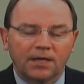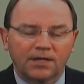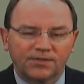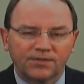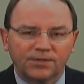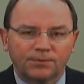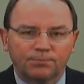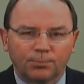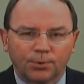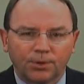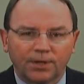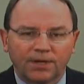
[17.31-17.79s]

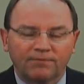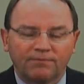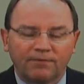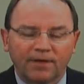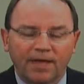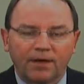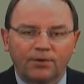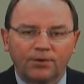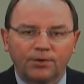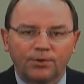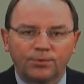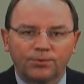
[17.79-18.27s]
and does
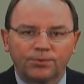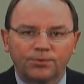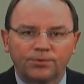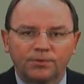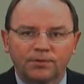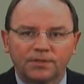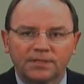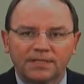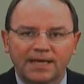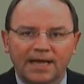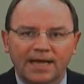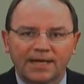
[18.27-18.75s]
it bring
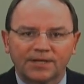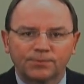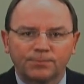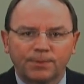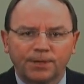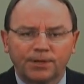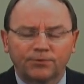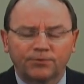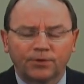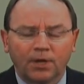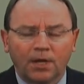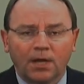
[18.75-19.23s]
value to the
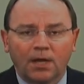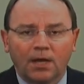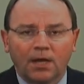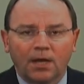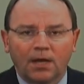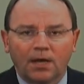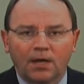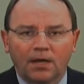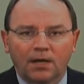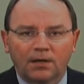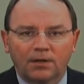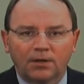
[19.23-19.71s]

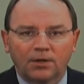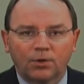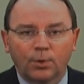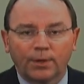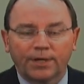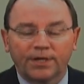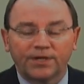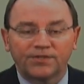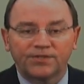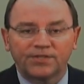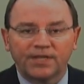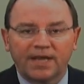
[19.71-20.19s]
taxpayers?
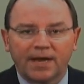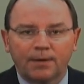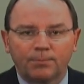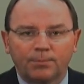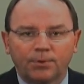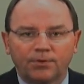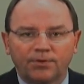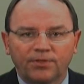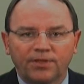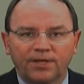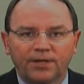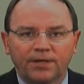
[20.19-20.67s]
Quick
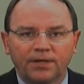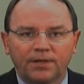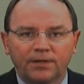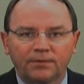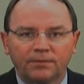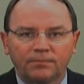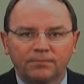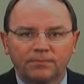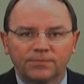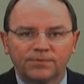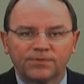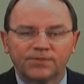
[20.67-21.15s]

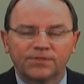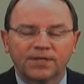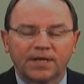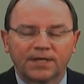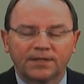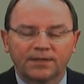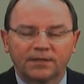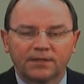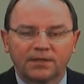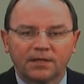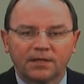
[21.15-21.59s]
example, they